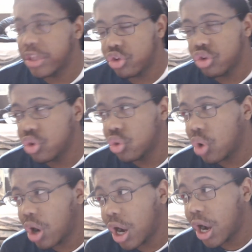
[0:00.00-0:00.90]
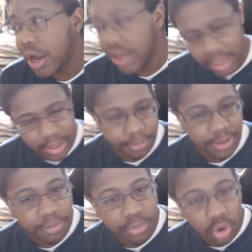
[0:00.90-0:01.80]
to uh, enlighten
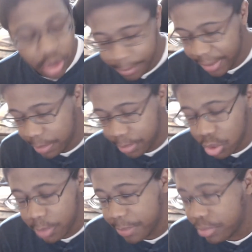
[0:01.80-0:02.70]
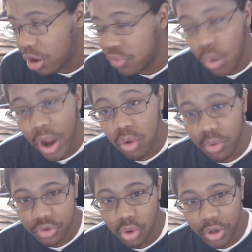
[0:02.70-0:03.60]
people and make more people aware of
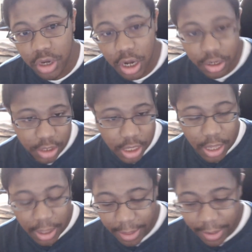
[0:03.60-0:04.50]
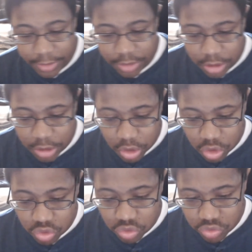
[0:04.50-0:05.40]
what's going on. And
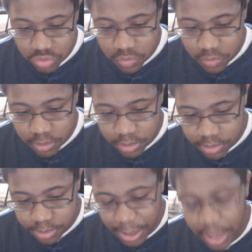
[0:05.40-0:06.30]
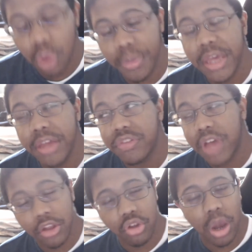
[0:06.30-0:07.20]
by all means,
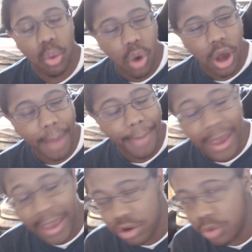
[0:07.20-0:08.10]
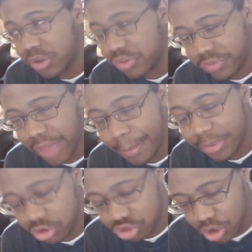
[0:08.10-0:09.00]
I do not want. I'm not angry because this
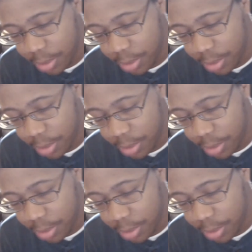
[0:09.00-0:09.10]
happened to Trump.